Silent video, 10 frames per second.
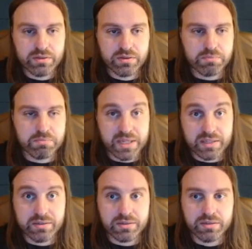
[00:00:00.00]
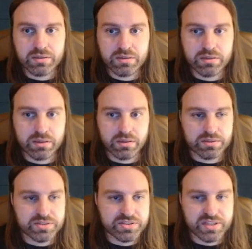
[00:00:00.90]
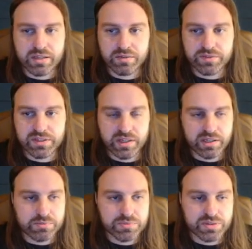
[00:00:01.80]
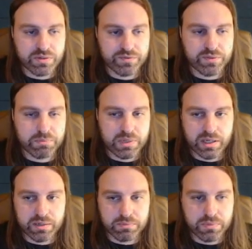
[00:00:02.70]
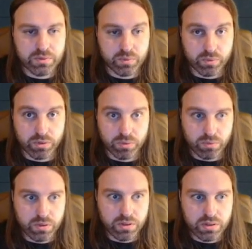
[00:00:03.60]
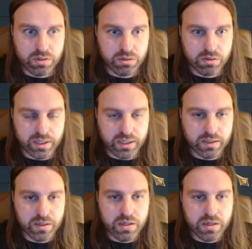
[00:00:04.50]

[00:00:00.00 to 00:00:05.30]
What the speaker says: the main stat of the items of the bottom row, okay?